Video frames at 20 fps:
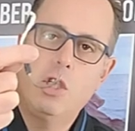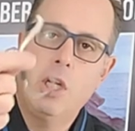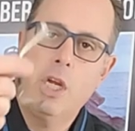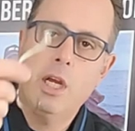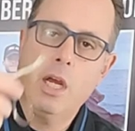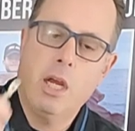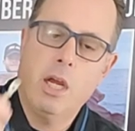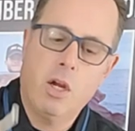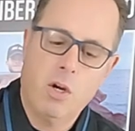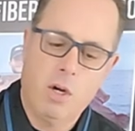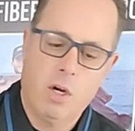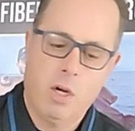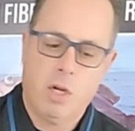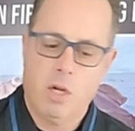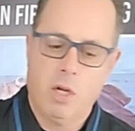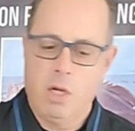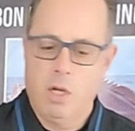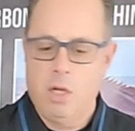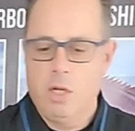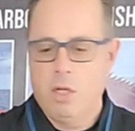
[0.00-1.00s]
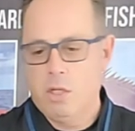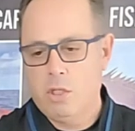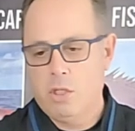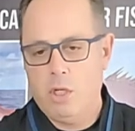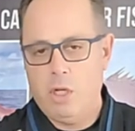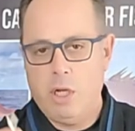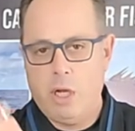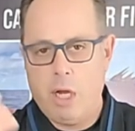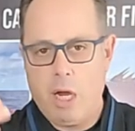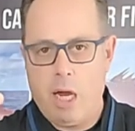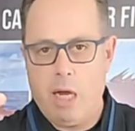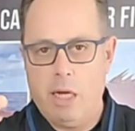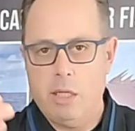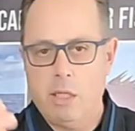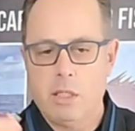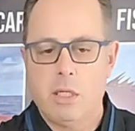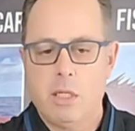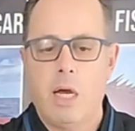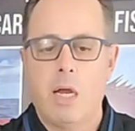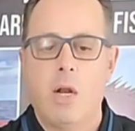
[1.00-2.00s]
jigging hook so you
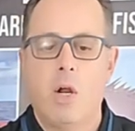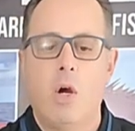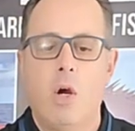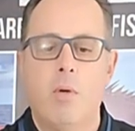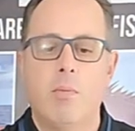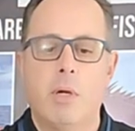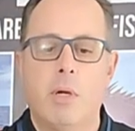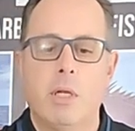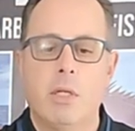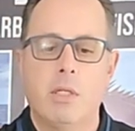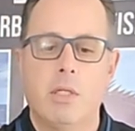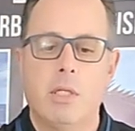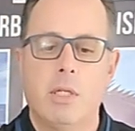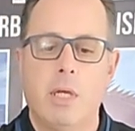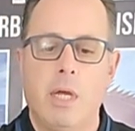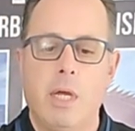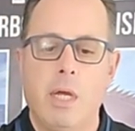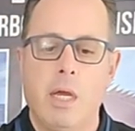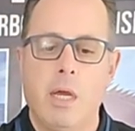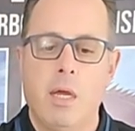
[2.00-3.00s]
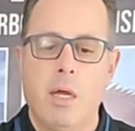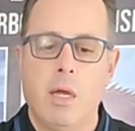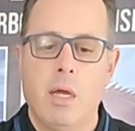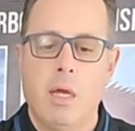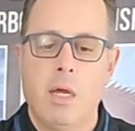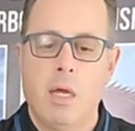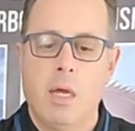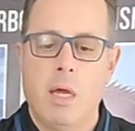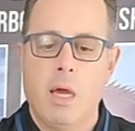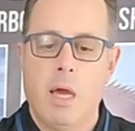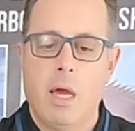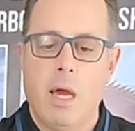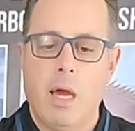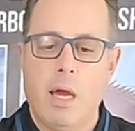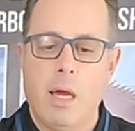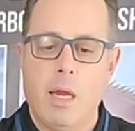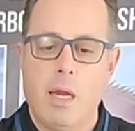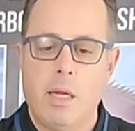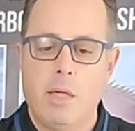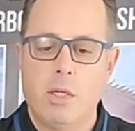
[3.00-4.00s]
guys at home can see.
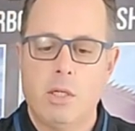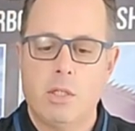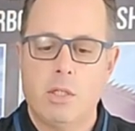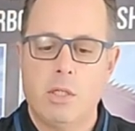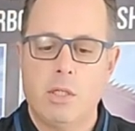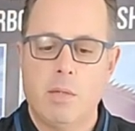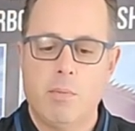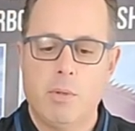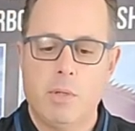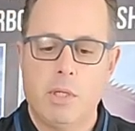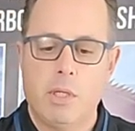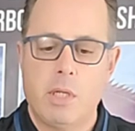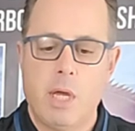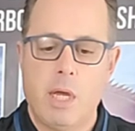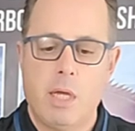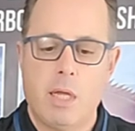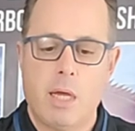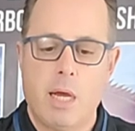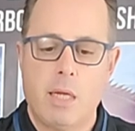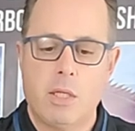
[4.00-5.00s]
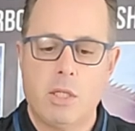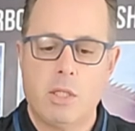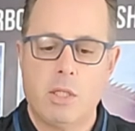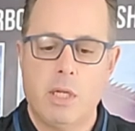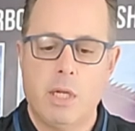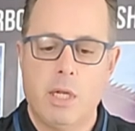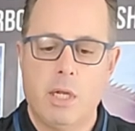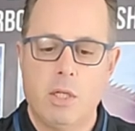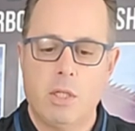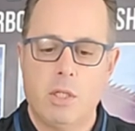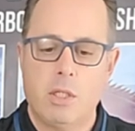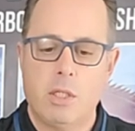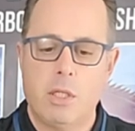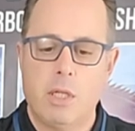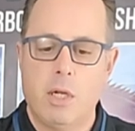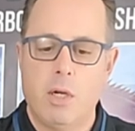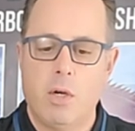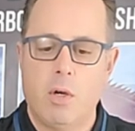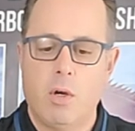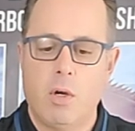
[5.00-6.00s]
And I just simply take that
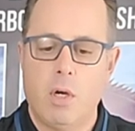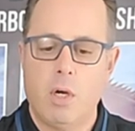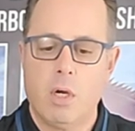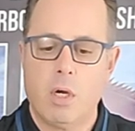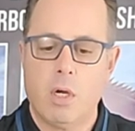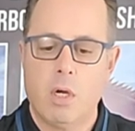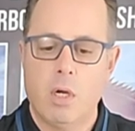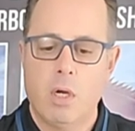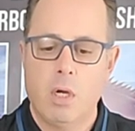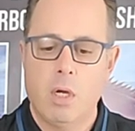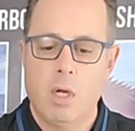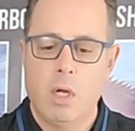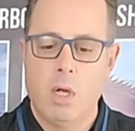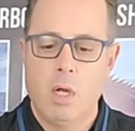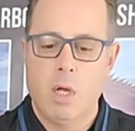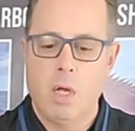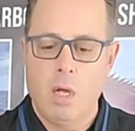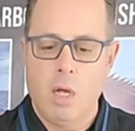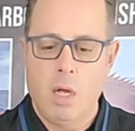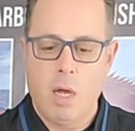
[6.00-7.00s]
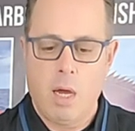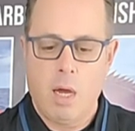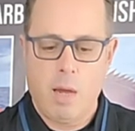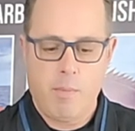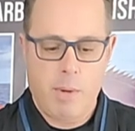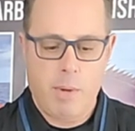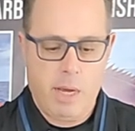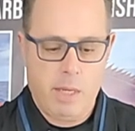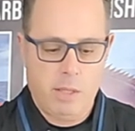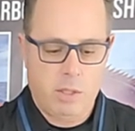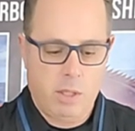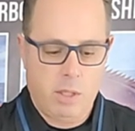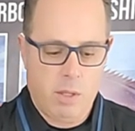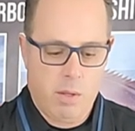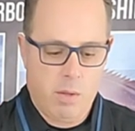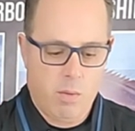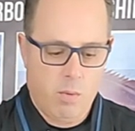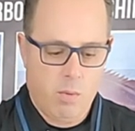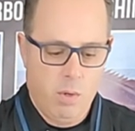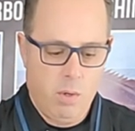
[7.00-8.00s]
single hook, I pass it
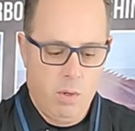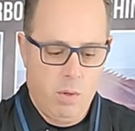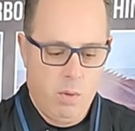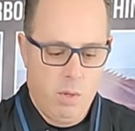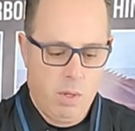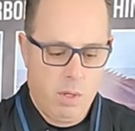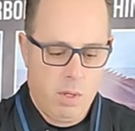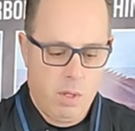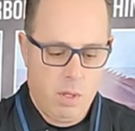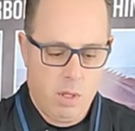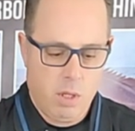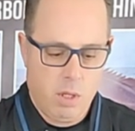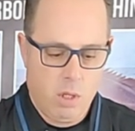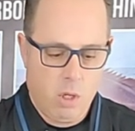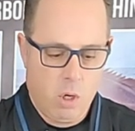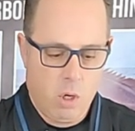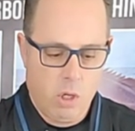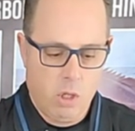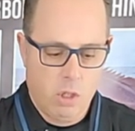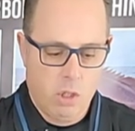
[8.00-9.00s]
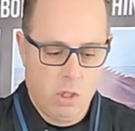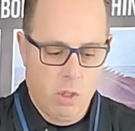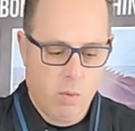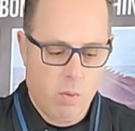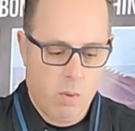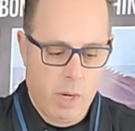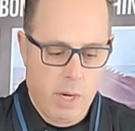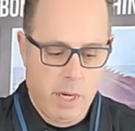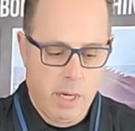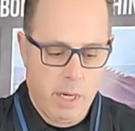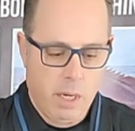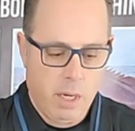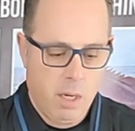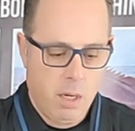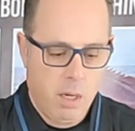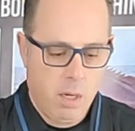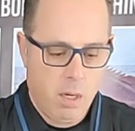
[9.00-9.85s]
through the larger ring.